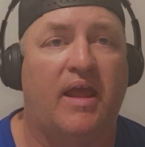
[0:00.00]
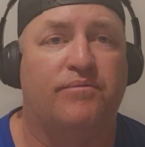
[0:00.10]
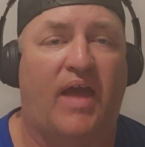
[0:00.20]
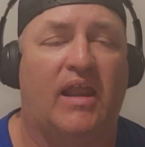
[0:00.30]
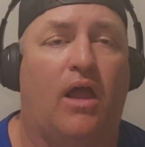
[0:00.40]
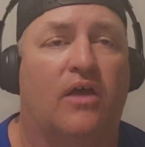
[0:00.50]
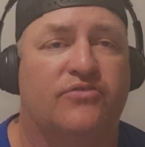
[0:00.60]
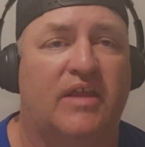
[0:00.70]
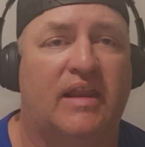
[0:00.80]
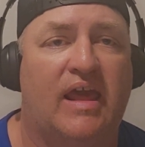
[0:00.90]
have not
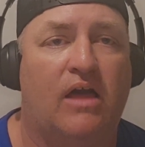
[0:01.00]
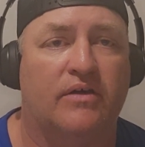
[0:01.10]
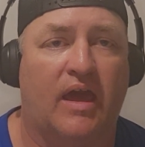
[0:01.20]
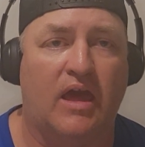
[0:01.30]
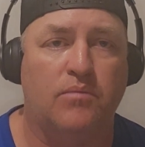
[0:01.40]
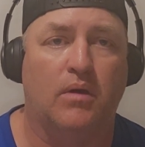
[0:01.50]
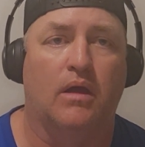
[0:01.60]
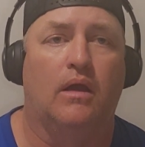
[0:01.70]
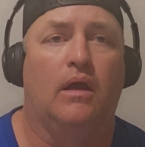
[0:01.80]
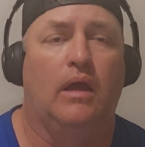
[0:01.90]
lost an NAL game
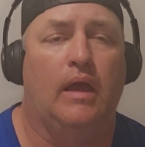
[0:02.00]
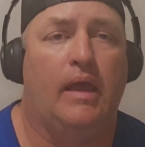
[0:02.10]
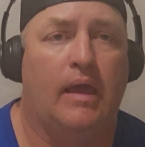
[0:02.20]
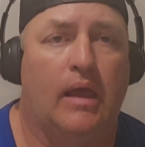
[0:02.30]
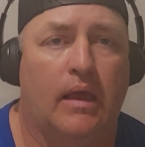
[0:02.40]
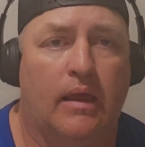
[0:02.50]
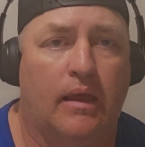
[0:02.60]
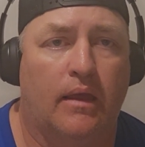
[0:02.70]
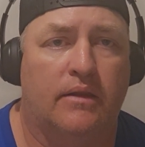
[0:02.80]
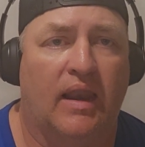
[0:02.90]

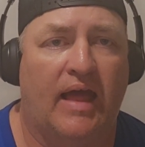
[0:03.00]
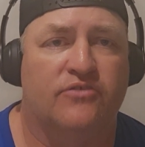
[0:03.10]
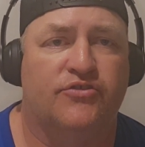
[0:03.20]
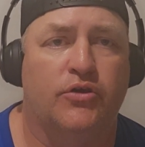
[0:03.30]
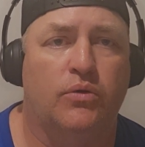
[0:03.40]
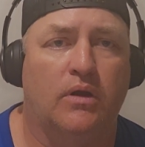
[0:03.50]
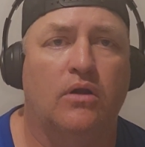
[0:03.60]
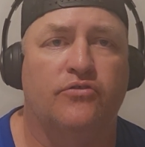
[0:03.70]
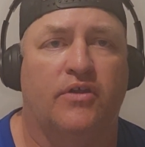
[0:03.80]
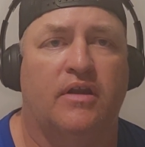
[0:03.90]
in the last 2
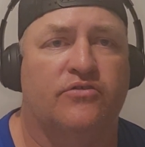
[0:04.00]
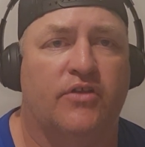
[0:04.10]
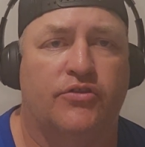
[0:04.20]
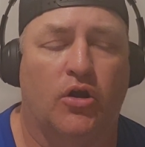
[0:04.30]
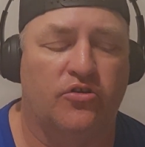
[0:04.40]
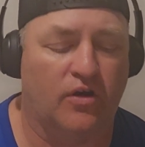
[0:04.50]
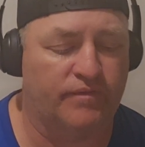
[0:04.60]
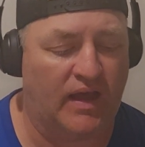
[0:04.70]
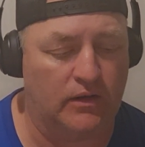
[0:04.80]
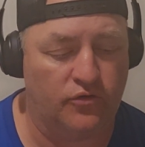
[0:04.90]
years, and this is the third year of
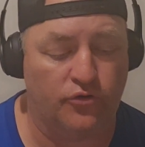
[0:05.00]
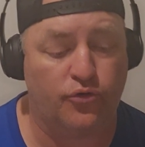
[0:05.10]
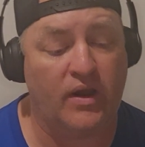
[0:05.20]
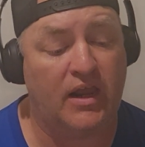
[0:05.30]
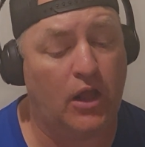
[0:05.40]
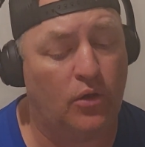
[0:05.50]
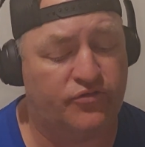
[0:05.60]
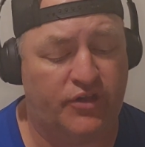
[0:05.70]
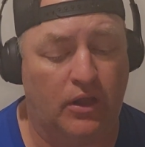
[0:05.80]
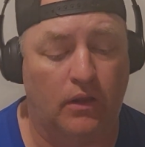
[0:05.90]
not losing. They're 3-0
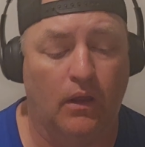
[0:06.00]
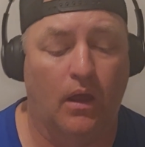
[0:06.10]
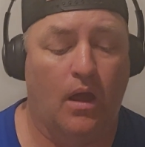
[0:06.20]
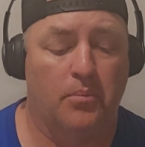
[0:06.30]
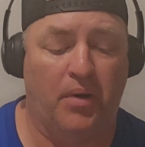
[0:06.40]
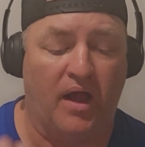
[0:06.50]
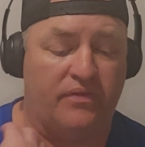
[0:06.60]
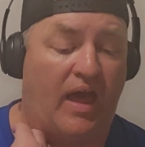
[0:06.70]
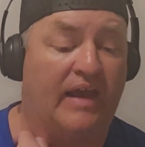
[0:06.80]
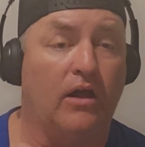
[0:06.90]
still. But
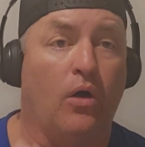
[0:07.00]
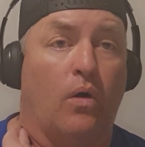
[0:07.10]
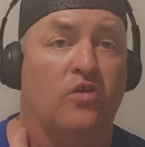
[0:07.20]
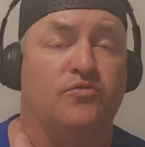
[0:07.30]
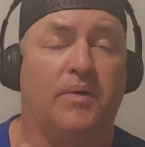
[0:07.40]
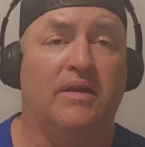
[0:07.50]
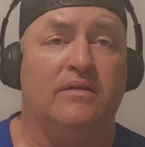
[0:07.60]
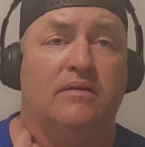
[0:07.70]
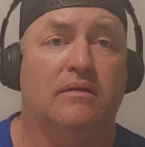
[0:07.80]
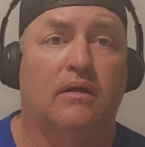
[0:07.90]
the Idaho
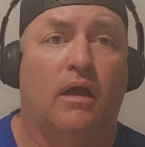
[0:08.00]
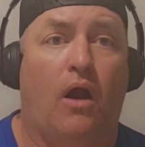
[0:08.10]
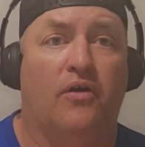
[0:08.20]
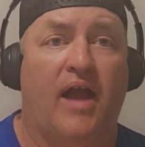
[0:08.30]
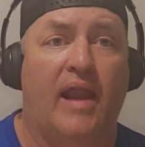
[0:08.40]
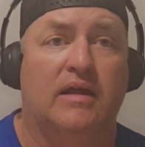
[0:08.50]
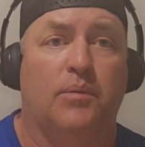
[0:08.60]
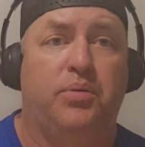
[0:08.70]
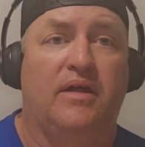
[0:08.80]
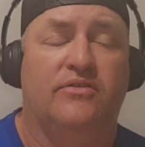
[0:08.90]
Horsemen are not a
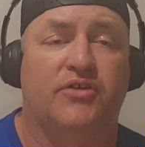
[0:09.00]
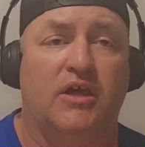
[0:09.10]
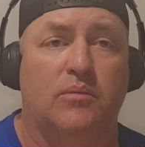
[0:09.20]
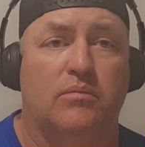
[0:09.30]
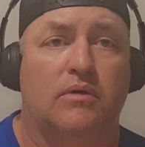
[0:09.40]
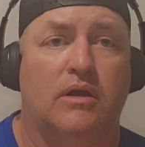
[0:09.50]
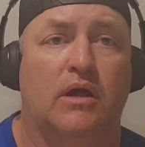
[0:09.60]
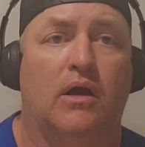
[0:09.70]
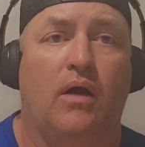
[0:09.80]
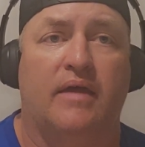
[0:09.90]
complete team,
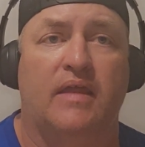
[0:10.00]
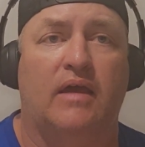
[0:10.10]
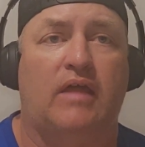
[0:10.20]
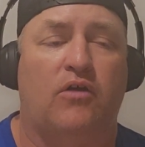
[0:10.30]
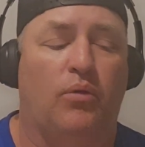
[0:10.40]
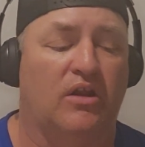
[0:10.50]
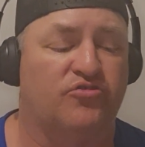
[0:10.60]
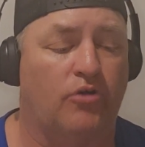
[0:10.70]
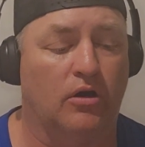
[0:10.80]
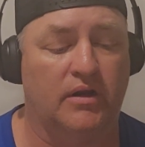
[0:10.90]
and they really
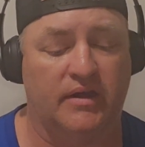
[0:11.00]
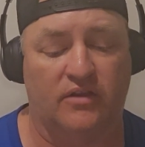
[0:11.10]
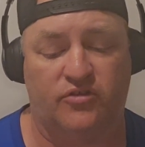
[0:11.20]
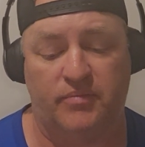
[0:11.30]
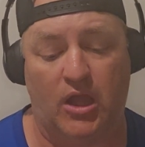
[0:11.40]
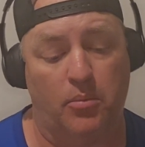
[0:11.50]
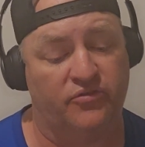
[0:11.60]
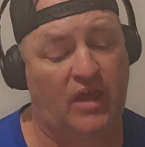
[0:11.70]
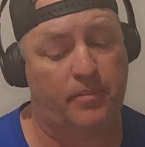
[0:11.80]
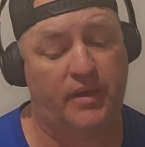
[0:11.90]
struggled against them. They
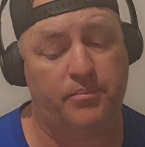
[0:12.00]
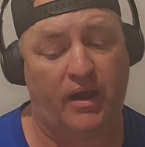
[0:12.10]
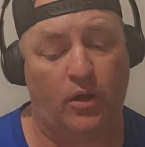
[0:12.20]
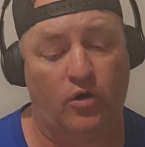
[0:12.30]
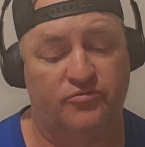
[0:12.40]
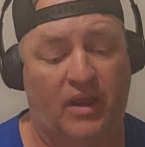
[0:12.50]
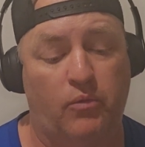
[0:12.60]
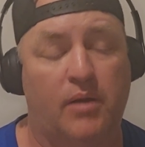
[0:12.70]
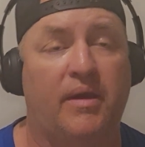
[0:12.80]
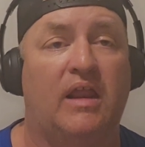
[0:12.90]
almost got beat by the Horsemen. That
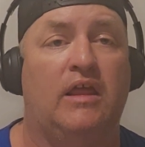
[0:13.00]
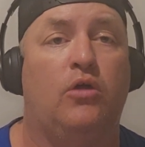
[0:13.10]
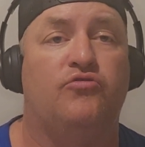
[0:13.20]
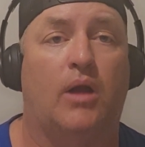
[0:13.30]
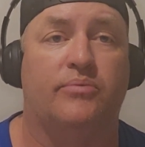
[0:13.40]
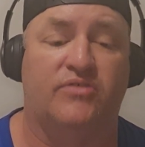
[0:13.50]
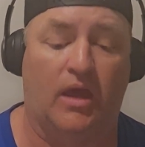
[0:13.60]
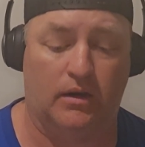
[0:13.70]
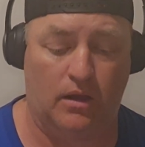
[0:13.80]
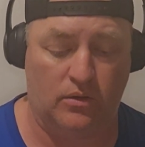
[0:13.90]
would have been a huge
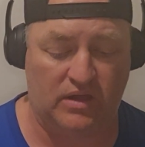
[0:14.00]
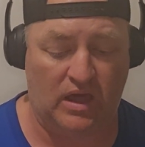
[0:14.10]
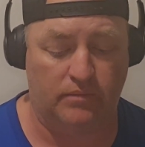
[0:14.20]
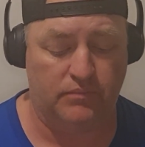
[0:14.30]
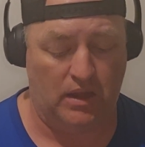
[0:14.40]
upset, okay?